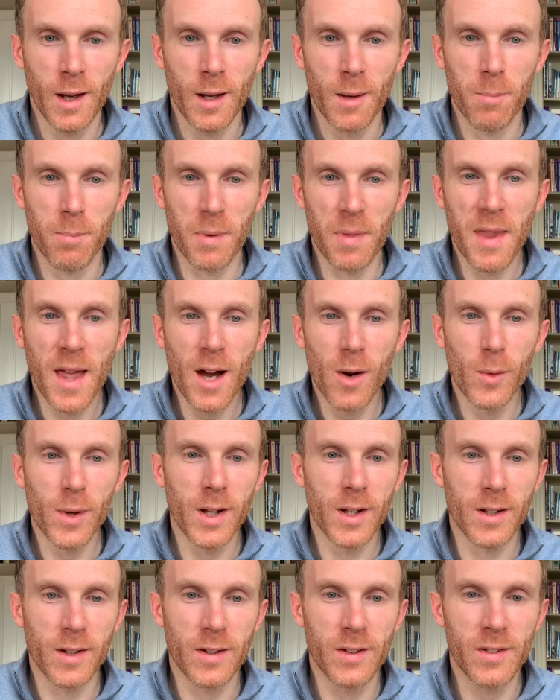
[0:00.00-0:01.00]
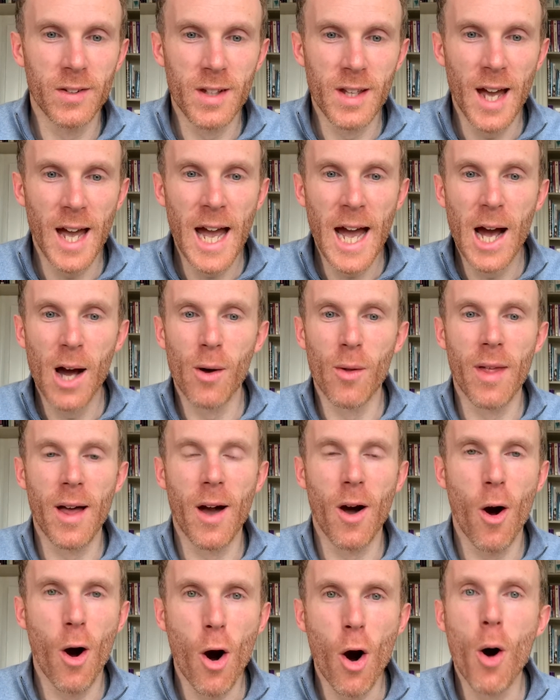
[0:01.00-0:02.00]
But now we're going to see how that
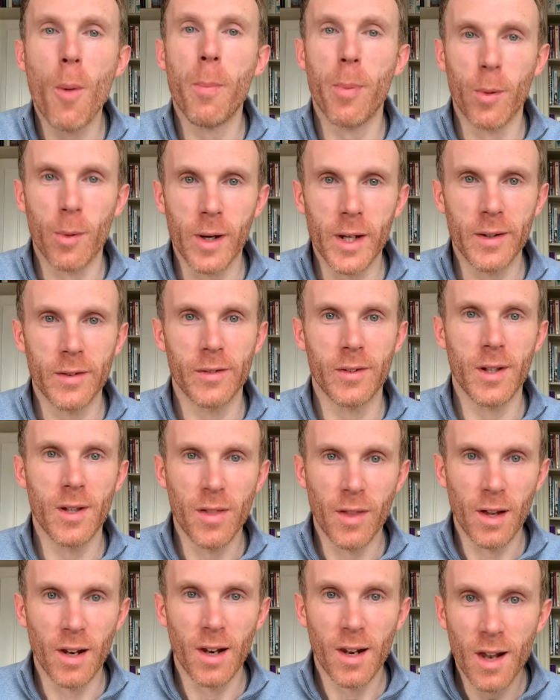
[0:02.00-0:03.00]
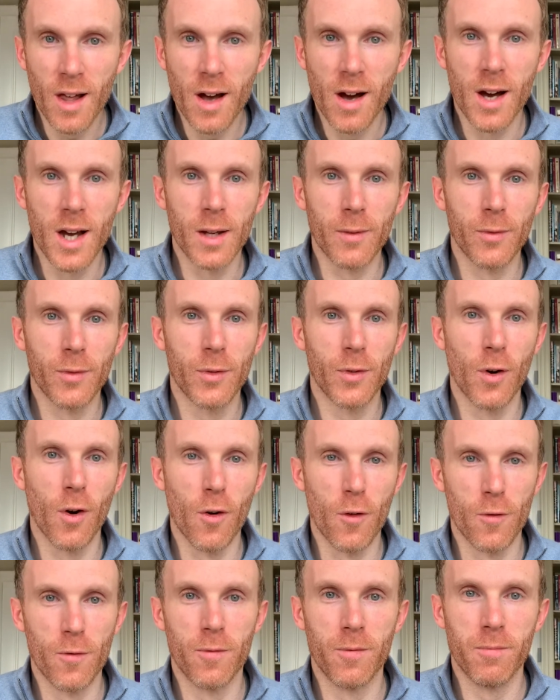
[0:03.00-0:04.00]
operates in the lives
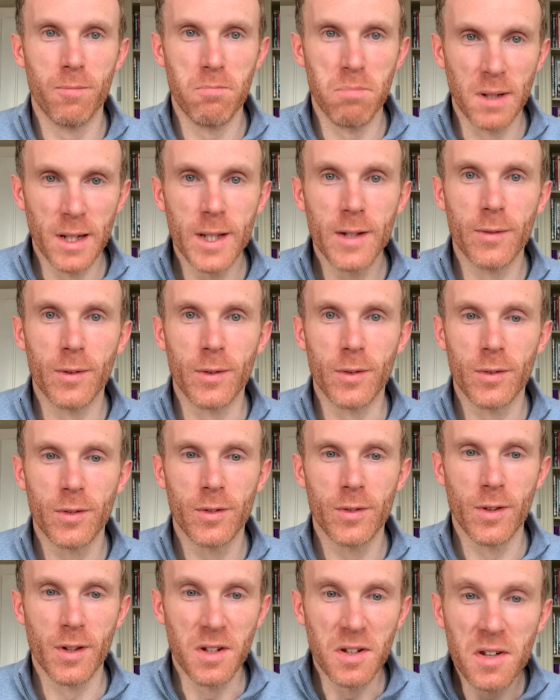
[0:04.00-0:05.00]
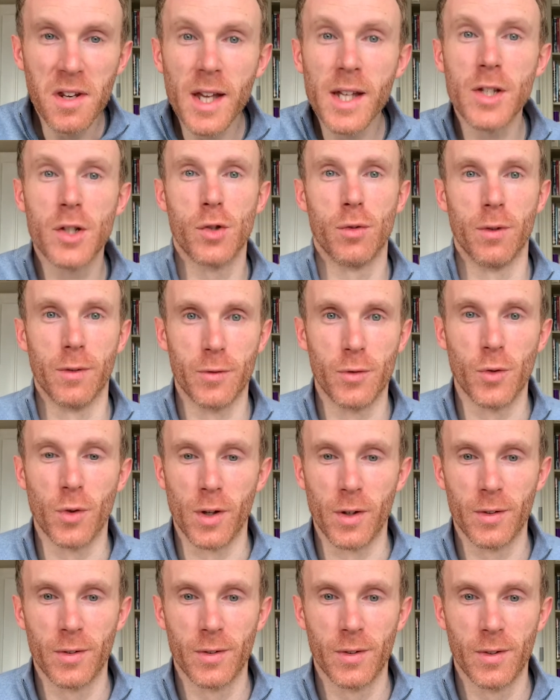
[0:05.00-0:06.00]
of believers, the nature of
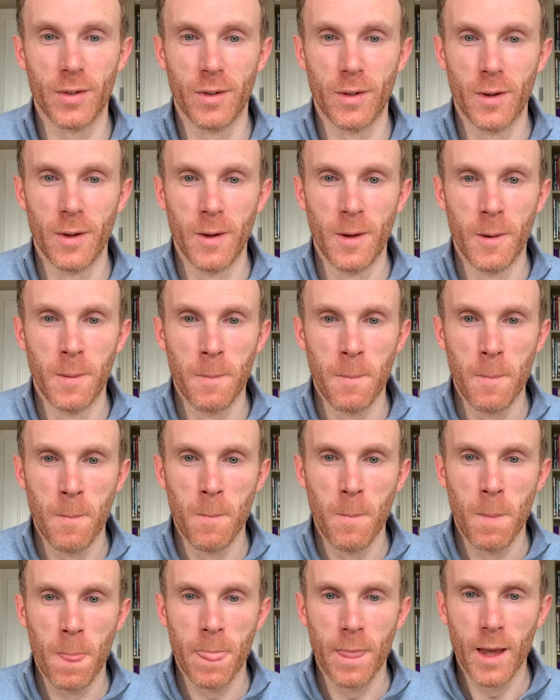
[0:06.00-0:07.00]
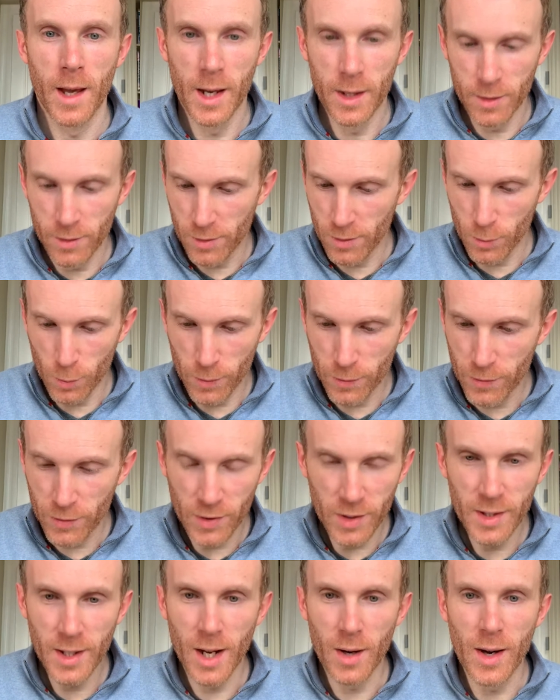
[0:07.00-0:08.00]
trust. And we've
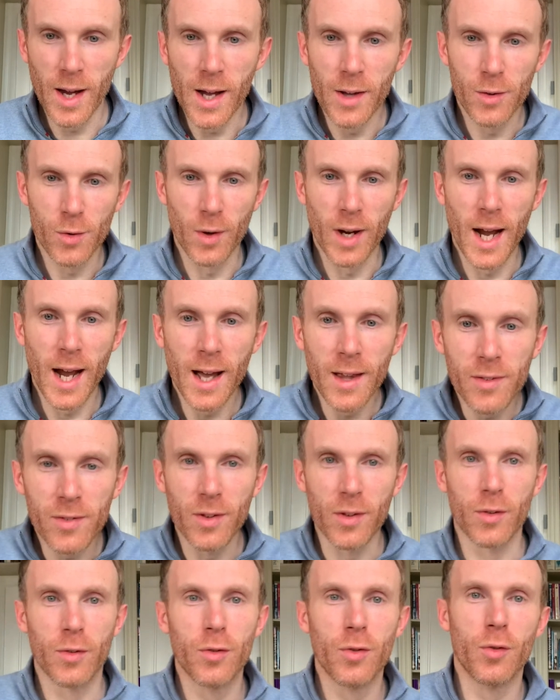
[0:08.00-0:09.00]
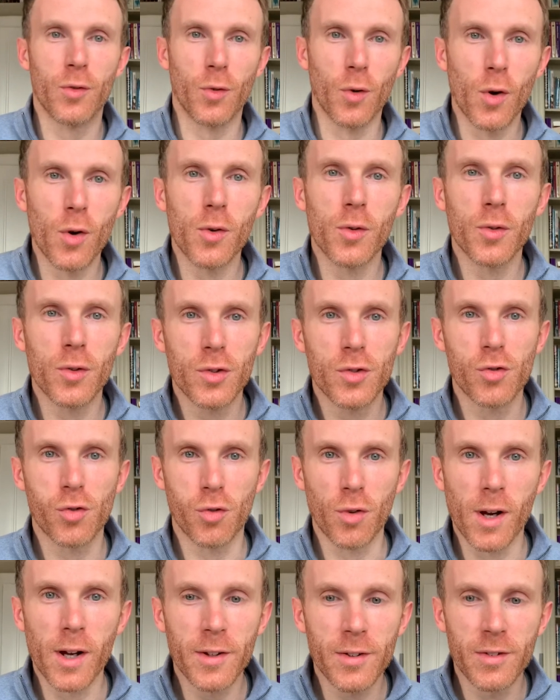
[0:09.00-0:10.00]
seen how Ezra has this strong
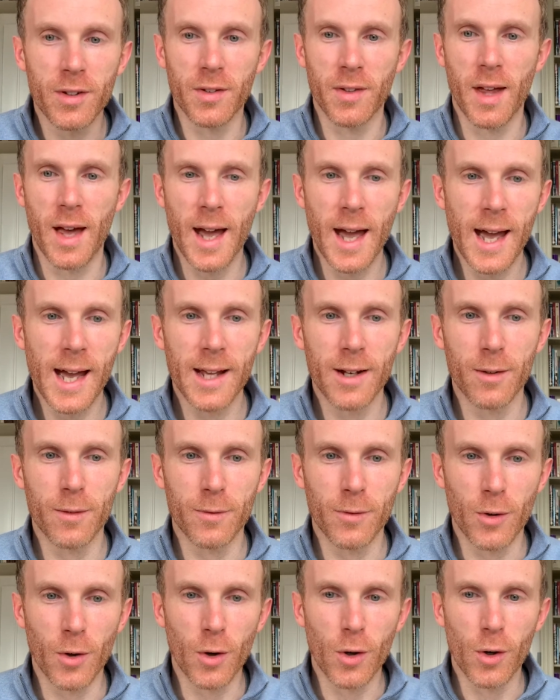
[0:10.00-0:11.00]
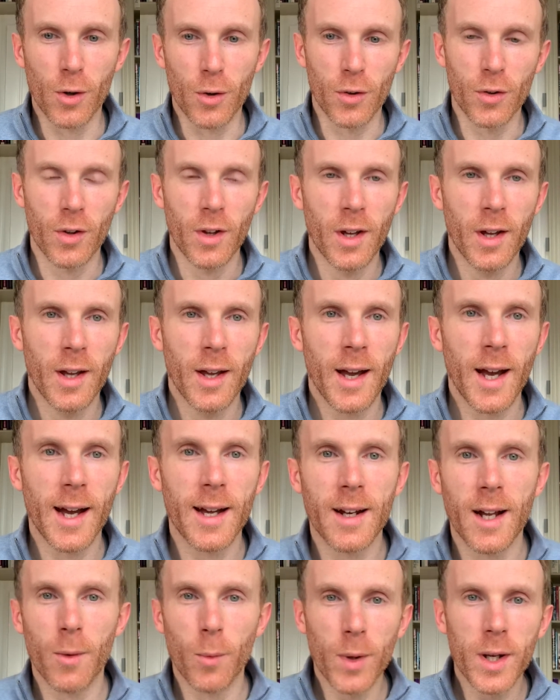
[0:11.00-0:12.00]
trust in the hand of God.
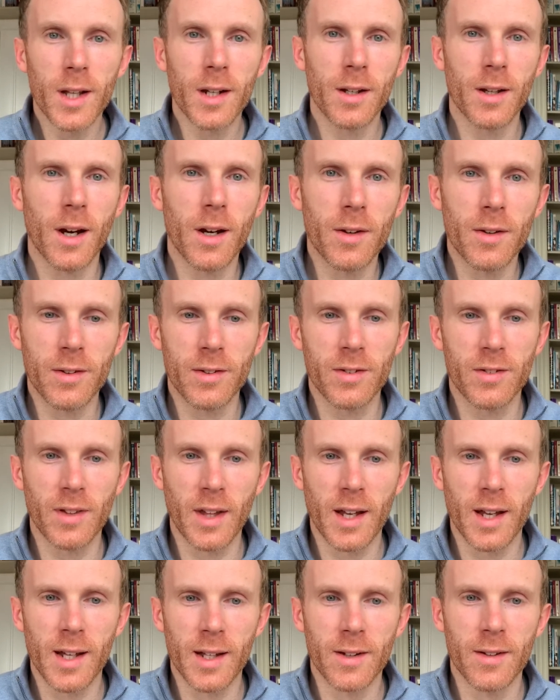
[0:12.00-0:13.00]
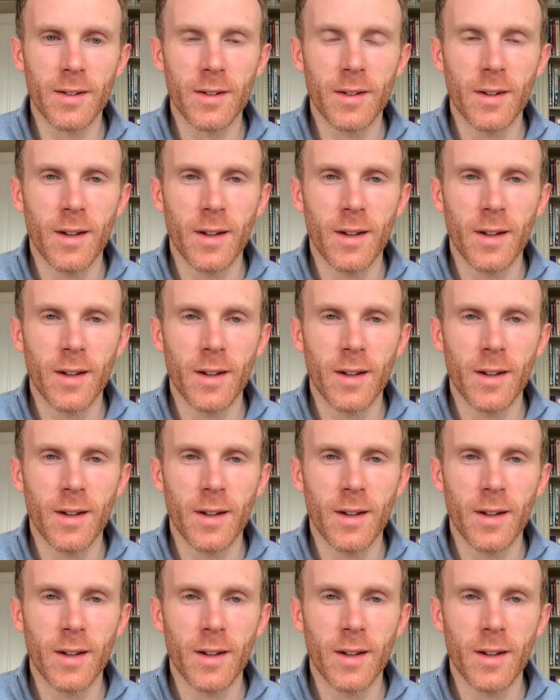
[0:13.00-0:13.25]
And we're going to understand